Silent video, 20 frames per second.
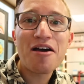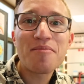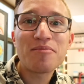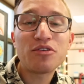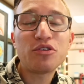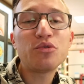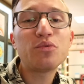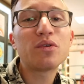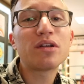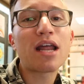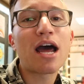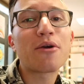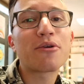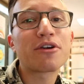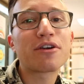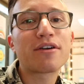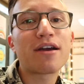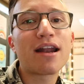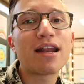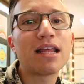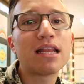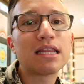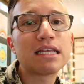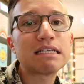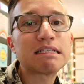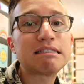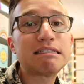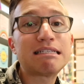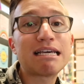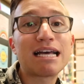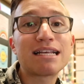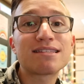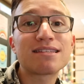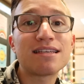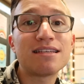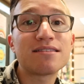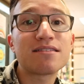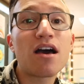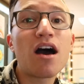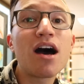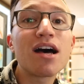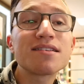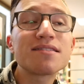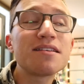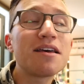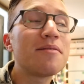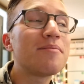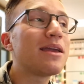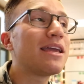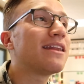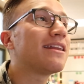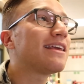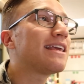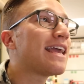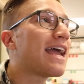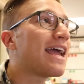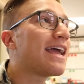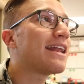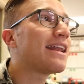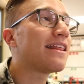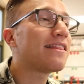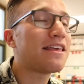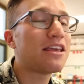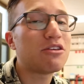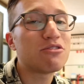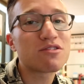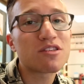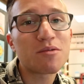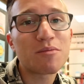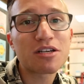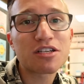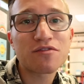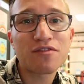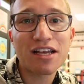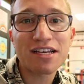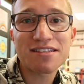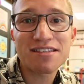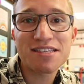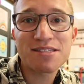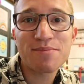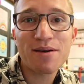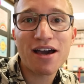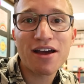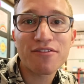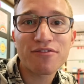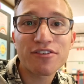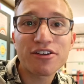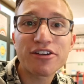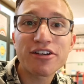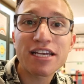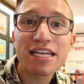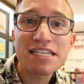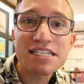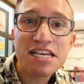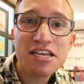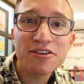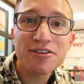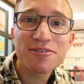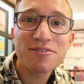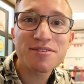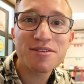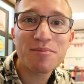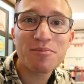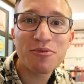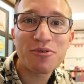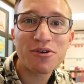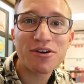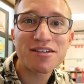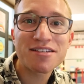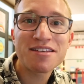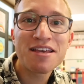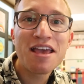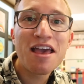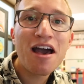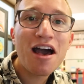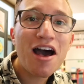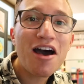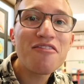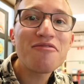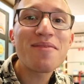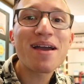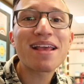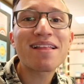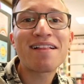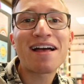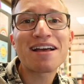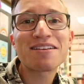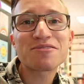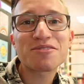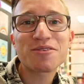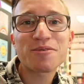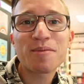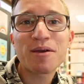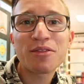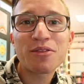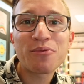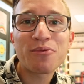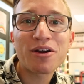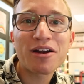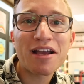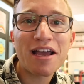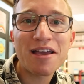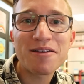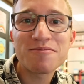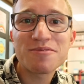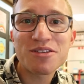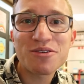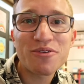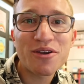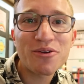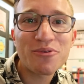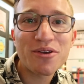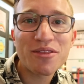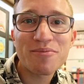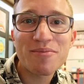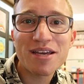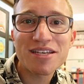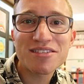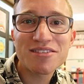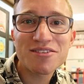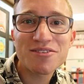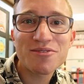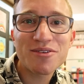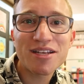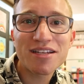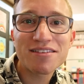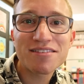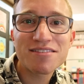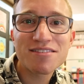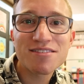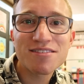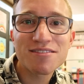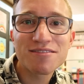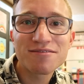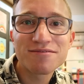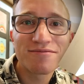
You will not regret it. This desk is awesome, and again, thank you so much, FlexiSpot, for your continued support of my classroom and the work I am doing with my students.